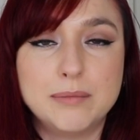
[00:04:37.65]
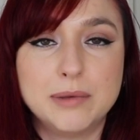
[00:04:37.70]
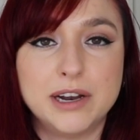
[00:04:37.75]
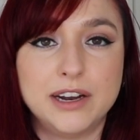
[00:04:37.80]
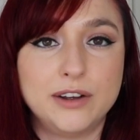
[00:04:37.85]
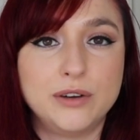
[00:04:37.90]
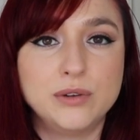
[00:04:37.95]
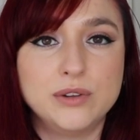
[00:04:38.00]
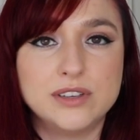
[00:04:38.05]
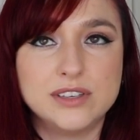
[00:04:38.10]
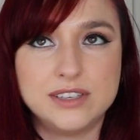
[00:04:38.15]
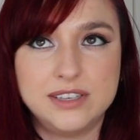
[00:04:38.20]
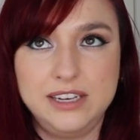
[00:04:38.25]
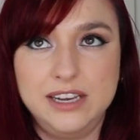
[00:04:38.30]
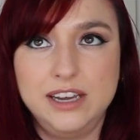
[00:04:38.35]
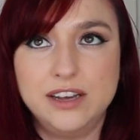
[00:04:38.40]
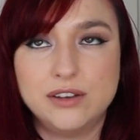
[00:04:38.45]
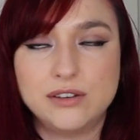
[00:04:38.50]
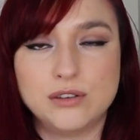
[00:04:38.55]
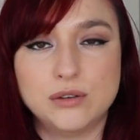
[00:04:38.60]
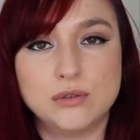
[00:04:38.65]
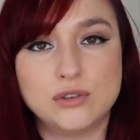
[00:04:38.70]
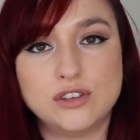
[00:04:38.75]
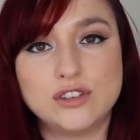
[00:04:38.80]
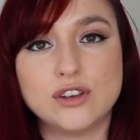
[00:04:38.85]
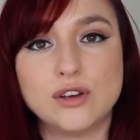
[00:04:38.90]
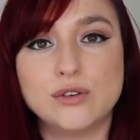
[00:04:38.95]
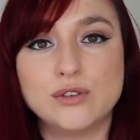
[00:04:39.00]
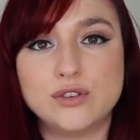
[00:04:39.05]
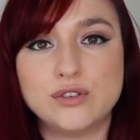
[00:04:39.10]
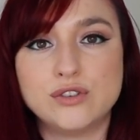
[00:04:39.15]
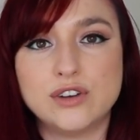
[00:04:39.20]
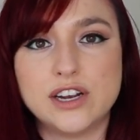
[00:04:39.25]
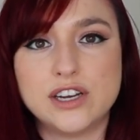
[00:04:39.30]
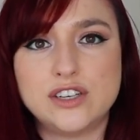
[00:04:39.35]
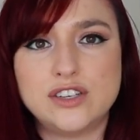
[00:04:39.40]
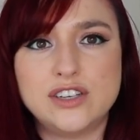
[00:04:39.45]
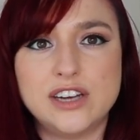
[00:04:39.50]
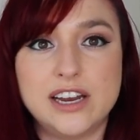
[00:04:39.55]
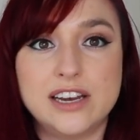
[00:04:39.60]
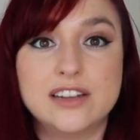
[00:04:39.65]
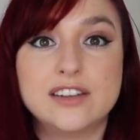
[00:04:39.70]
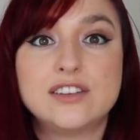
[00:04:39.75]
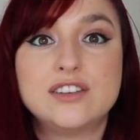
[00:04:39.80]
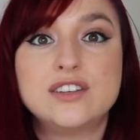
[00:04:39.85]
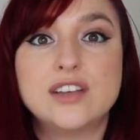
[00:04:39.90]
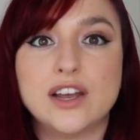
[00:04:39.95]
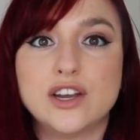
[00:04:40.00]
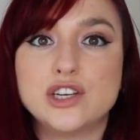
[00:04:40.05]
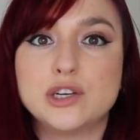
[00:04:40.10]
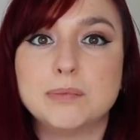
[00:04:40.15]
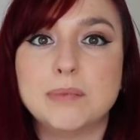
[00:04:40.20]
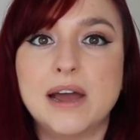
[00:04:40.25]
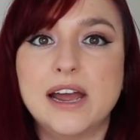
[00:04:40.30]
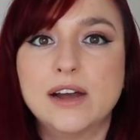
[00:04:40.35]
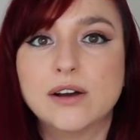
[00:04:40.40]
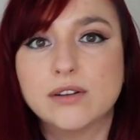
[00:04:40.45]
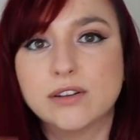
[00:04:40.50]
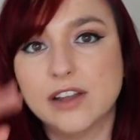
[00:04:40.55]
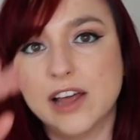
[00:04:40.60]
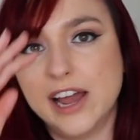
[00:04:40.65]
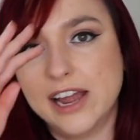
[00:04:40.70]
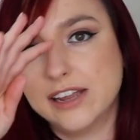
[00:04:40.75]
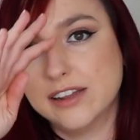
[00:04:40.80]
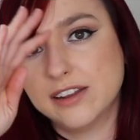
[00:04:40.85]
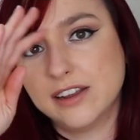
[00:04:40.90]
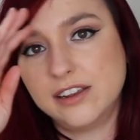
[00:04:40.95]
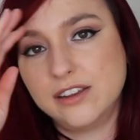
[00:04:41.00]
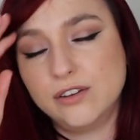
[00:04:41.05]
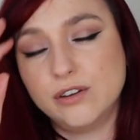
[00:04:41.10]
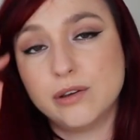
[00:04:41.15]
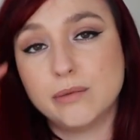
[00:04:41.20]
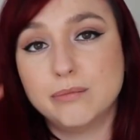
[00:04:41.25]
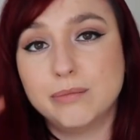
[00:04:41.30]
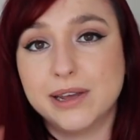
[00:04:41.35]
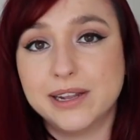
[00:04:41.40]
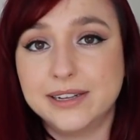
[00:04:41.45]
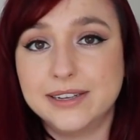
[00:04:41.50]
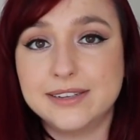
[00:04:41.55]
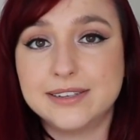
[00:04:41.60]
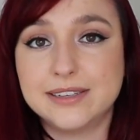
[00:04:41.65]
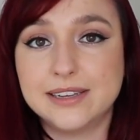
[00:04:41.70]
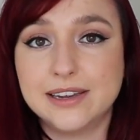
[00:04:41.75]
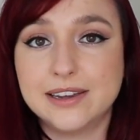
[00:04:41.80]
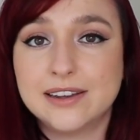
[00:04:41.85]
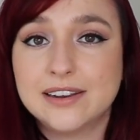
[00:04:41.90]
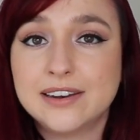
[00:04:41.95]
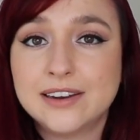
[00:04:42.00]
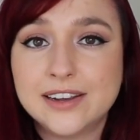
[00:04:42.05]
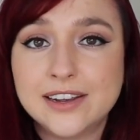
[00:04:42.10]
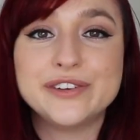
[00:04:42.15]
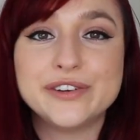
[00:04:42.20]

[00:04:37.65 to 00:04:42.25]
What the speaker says: but I couldn't see it because it was so stretched and it's such a pale line, you can barely see it.